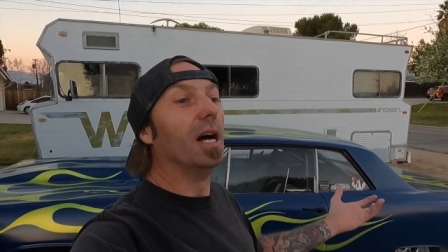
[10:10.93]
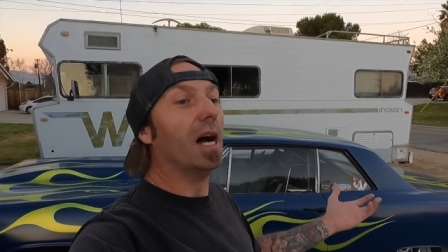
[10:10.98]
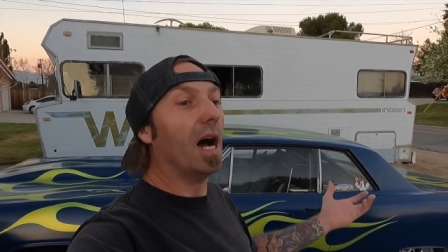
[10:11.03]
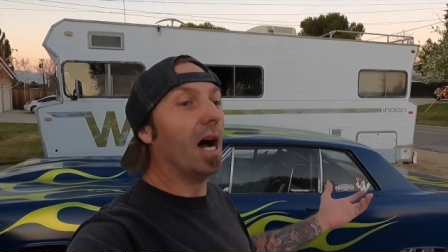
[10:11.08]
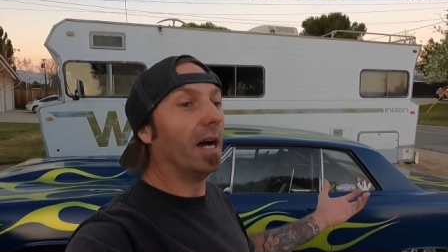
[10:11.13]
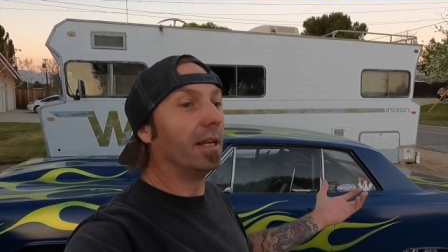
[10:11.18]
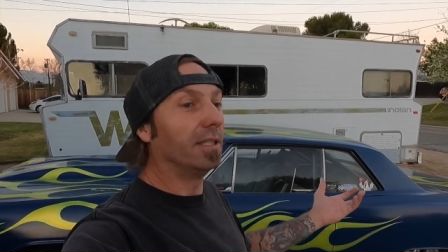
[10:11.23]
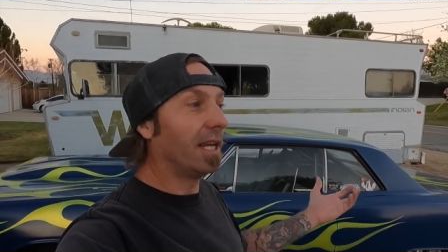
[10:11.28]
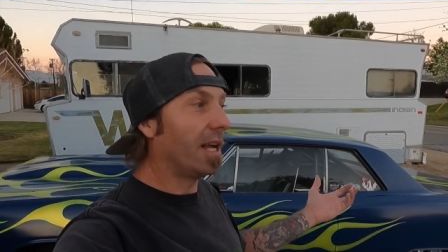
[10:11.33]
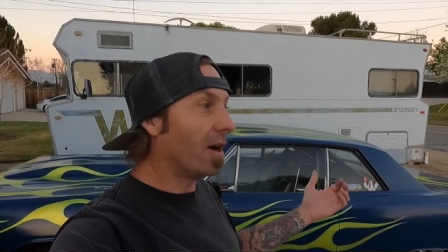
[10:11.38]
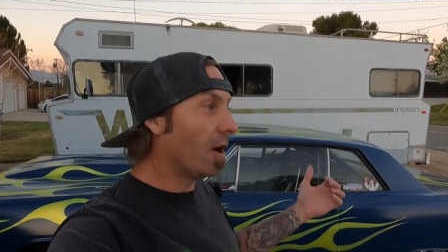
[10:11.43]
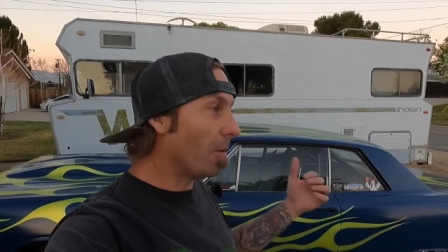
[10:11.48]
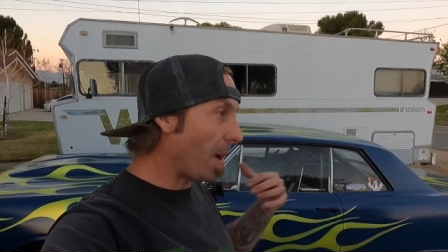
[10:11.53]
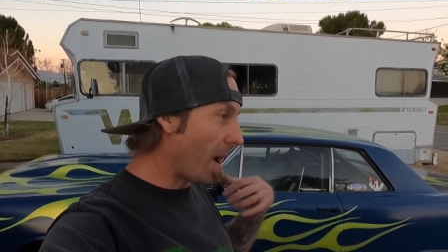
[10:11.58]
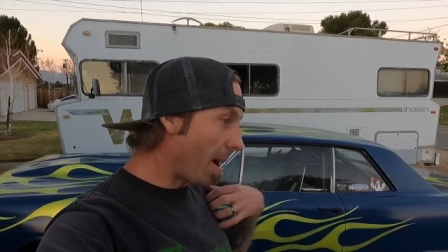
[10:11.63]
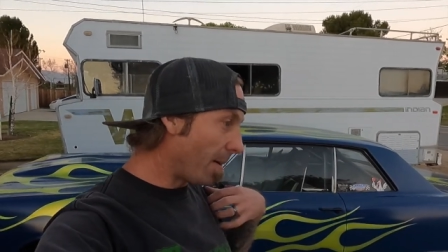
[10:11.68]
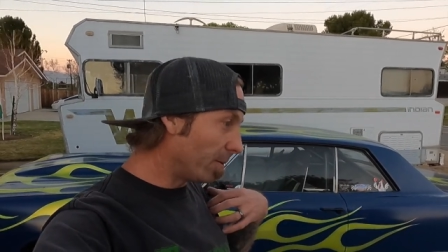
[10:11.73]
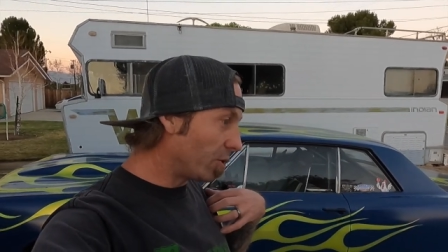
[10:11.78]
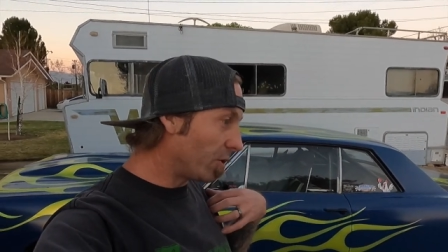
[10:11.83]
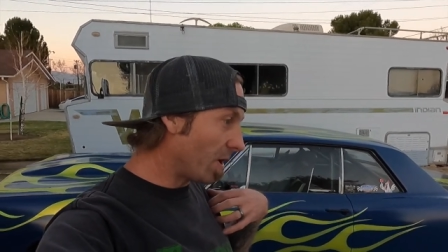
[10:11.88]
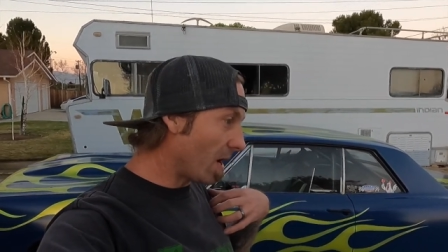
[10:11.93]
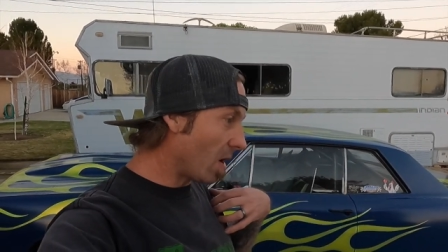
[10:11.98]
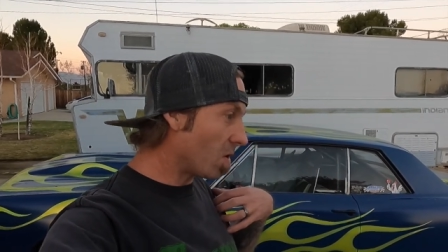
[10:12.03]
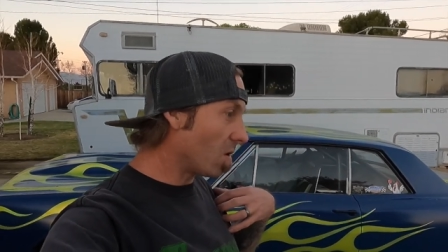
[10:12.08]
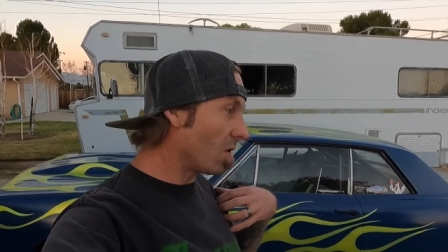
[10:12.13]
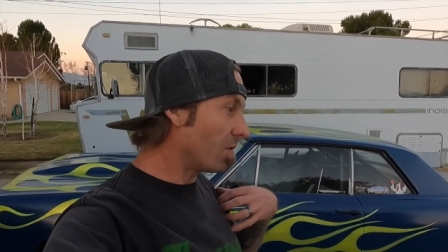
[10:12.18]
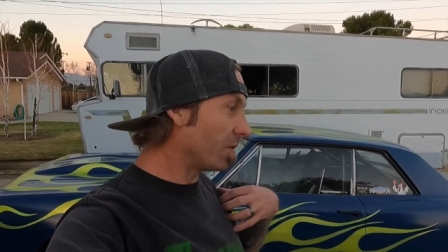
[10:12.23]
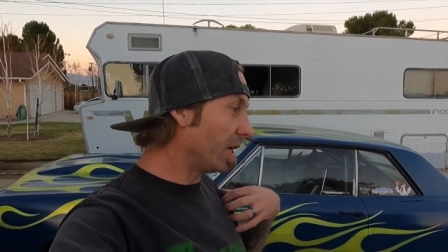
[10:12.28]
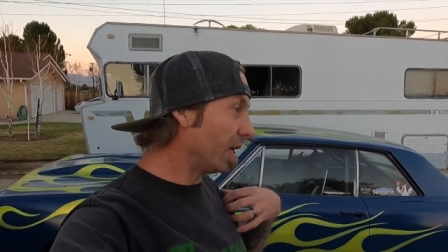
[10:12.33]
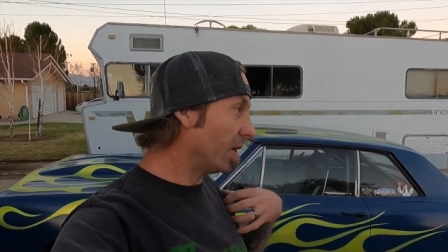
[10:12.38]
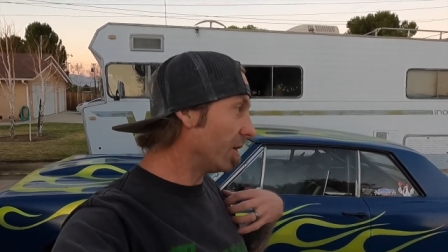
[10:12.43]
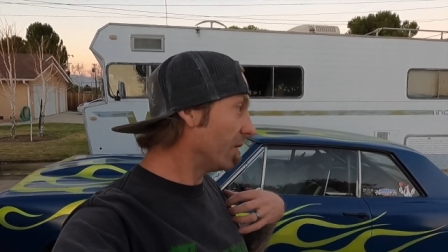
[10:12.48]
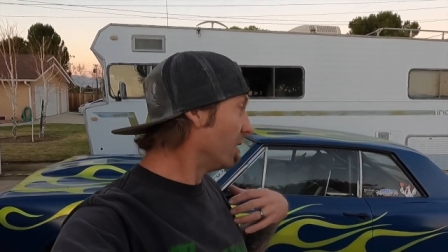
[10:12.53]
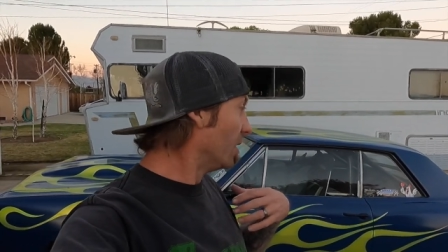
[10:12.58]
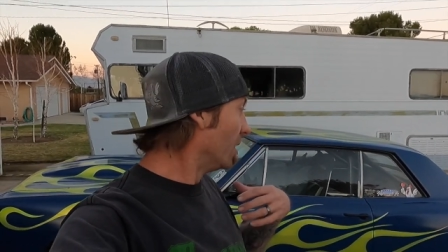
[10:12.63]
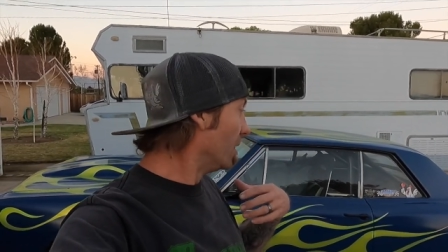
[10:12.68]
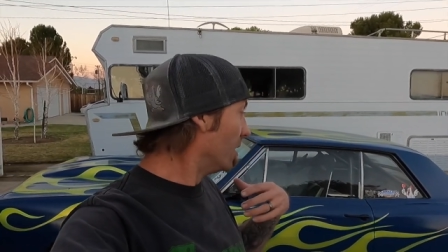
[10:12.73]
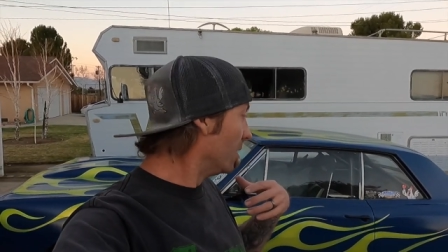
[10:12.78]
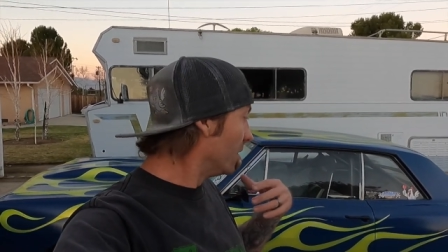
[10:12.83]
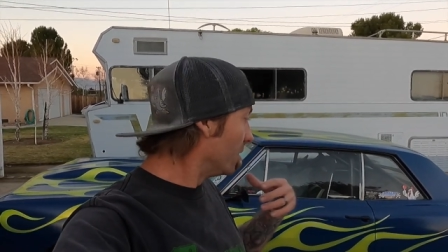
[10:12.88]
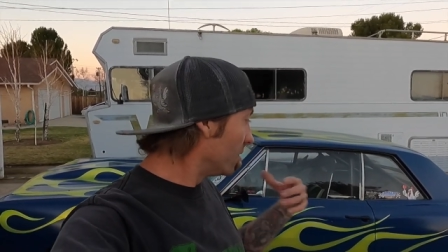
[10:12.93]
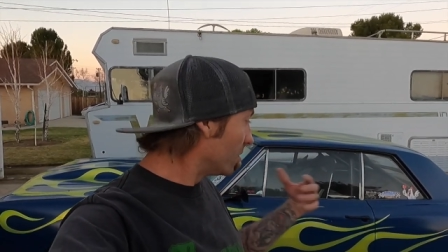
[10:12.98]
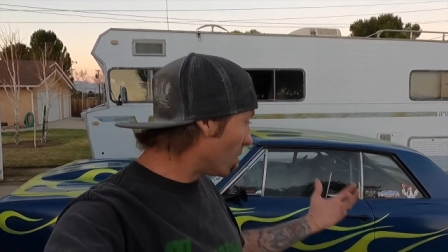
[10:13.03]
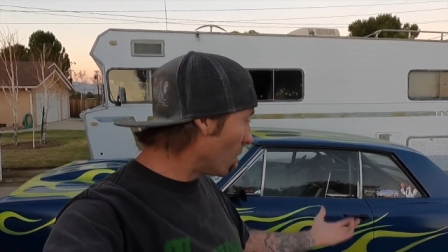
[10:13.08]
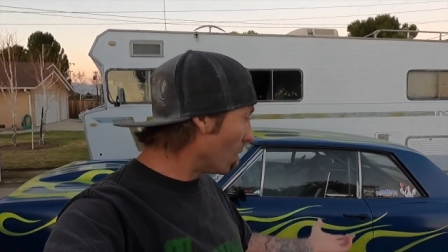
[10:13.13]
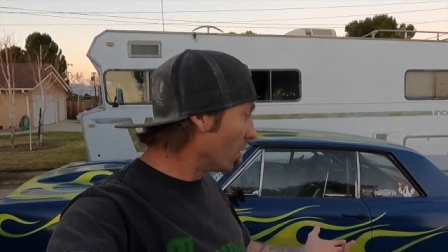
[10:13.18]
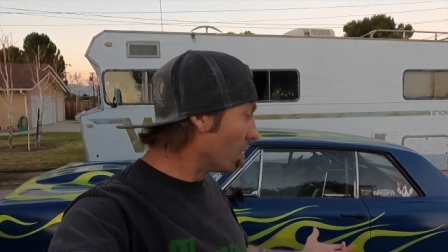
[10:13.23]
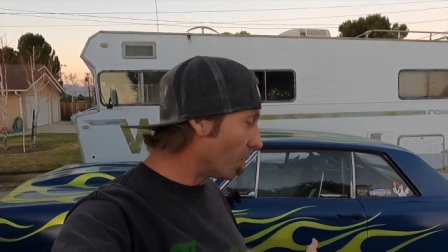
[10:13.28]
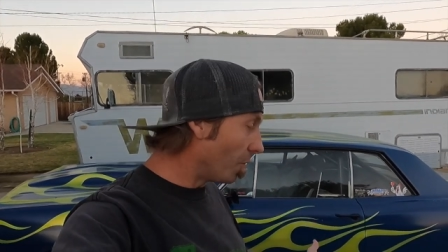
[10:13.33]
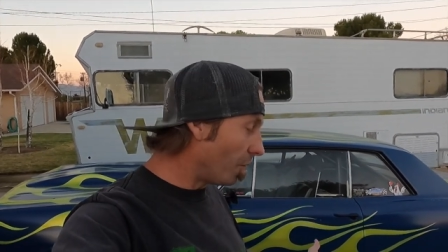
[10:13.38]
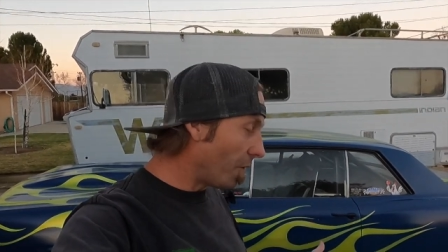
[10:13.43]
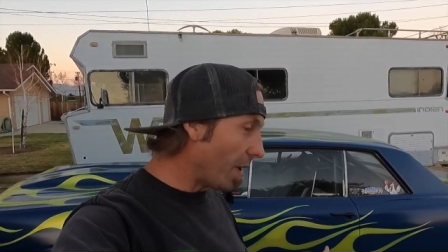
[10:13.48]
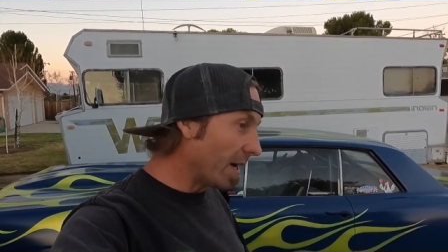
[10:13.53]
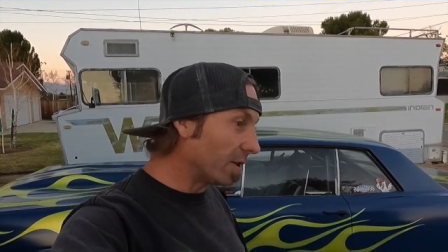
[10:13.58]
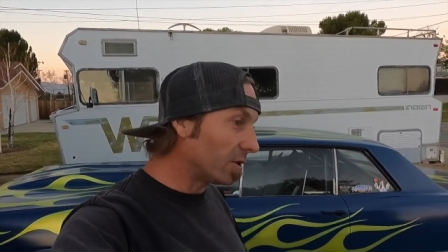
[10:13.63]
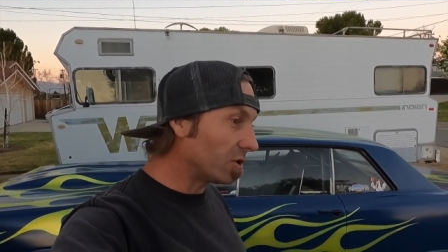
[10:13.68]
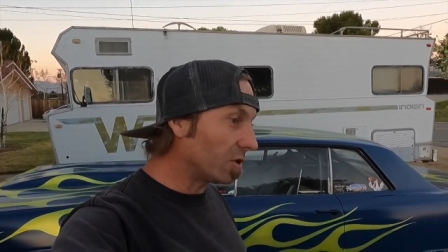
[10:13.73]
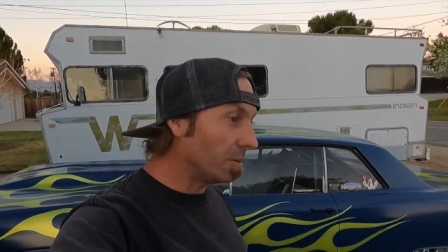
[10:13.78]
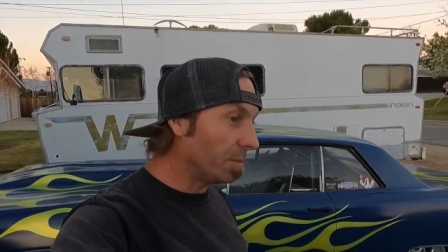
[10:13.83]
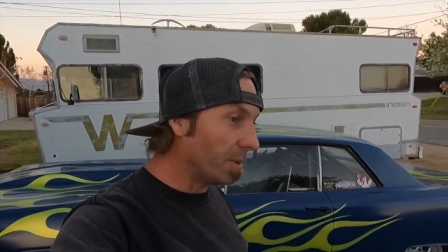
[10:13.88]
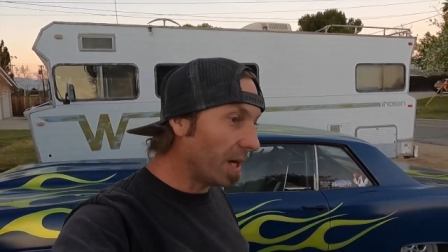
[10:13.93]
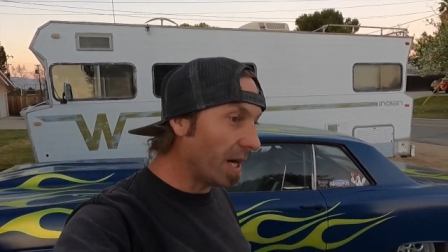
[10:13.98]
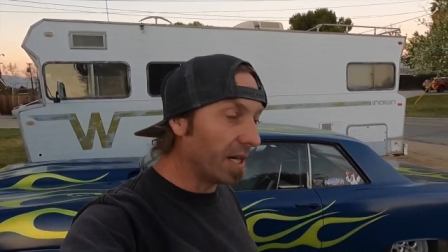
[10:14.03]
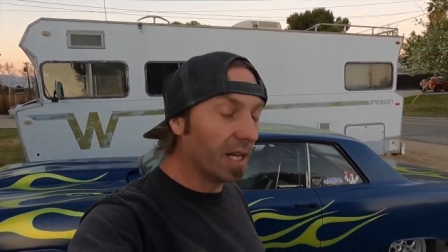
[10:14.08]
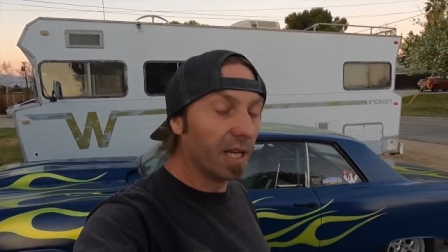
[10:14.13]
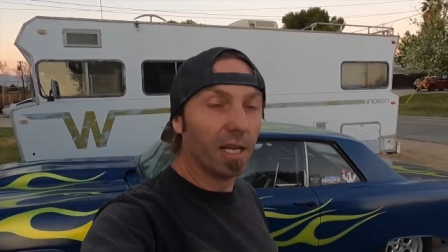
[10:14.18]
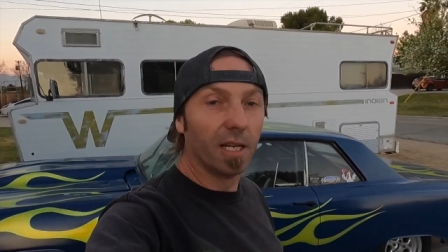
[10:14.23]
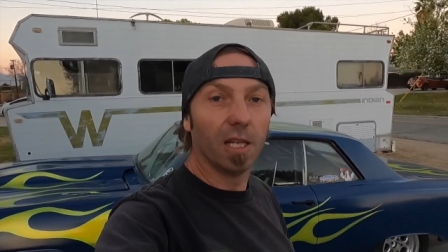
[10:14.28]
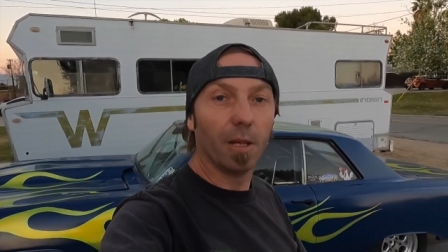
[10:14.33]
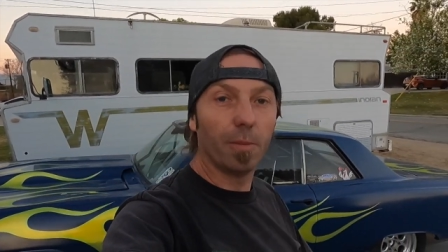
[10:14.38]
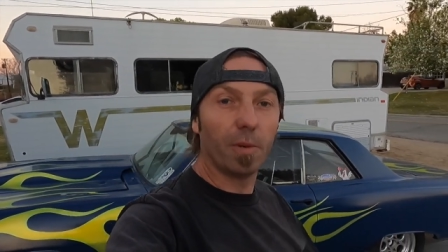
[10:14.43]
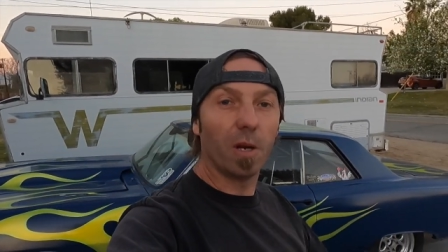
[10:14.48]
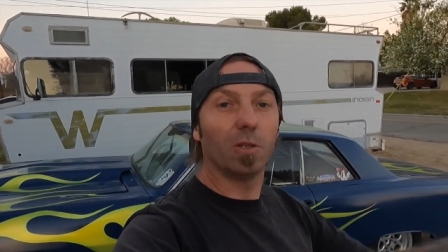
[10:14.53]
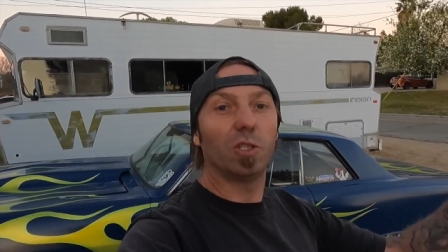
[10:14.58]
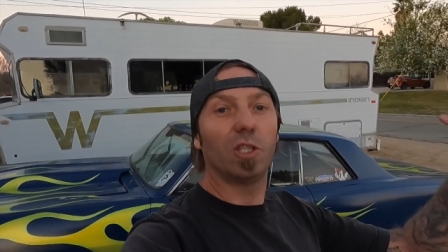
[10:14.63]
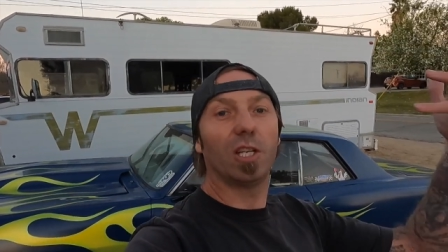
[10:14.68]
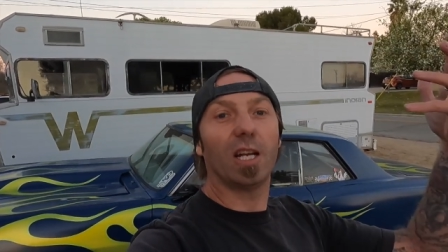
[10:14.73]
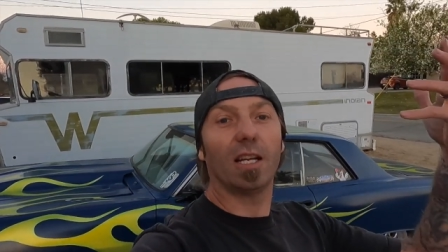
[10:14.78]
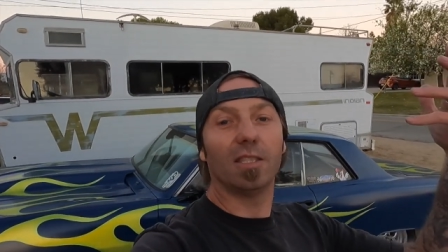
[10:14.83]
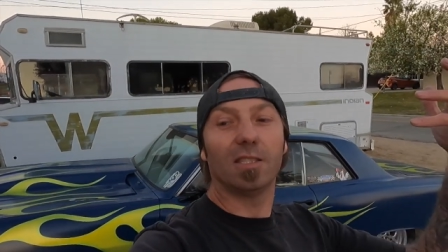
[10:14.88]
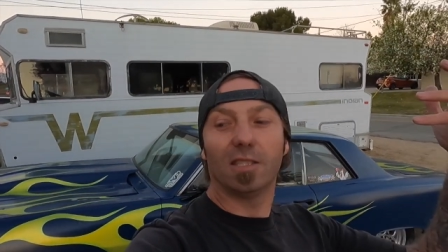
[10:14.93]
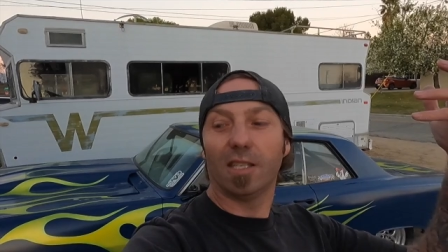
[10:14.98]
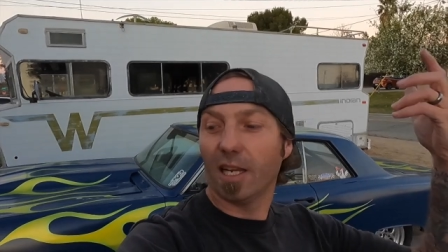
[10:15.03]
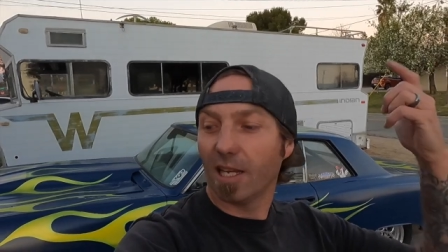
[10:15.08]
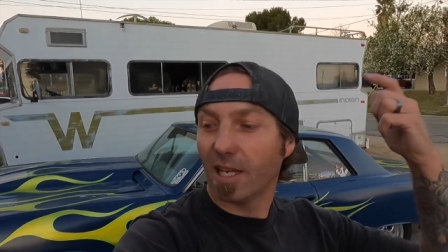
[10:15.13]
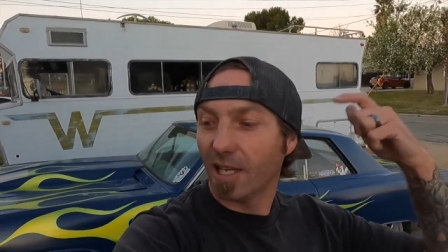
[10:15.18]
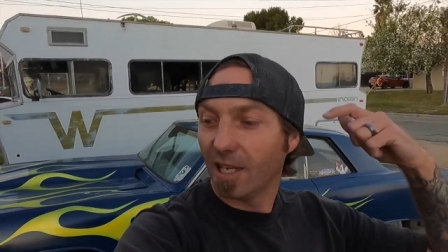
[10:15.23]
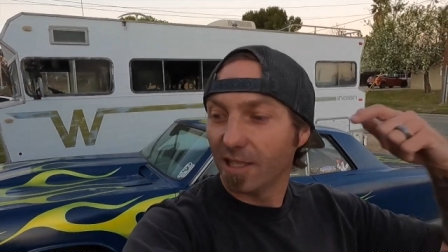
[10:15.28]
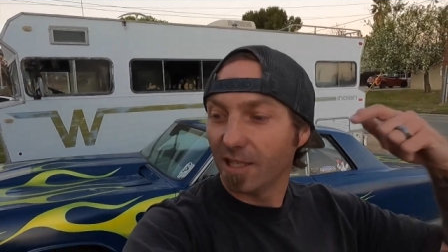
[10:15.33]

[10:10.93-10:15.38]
uh, to help amateur hour over here go a little faster. But let me know what you guys think.